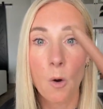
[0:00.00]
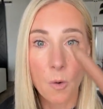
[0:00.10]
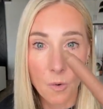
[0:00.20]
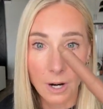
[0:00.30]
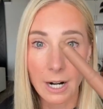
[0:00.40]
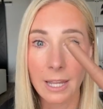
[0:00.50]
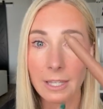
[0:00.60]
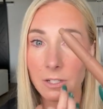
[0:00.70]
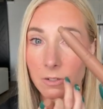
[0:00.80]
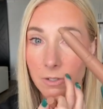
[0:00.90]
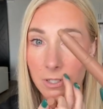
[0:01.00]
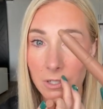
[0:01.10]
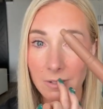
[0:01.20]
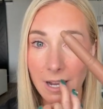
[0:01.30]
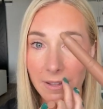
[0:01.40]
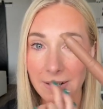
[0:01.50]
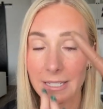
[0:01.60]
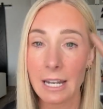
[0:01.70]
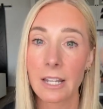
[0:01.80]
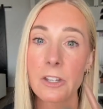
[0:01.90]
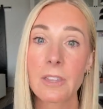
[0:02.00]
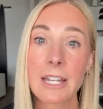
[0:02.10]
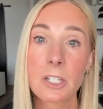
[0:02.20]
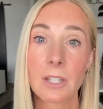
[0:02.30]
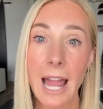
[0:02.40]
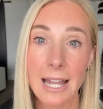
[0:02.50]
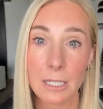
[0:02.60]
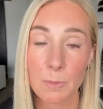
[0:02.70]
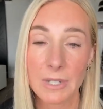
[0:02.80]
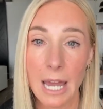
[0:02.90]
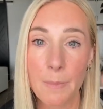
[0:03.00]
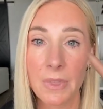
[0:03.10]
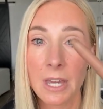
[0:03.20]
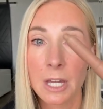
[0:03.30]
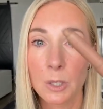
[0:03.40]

Or I like to use two colors and I like to add some depth.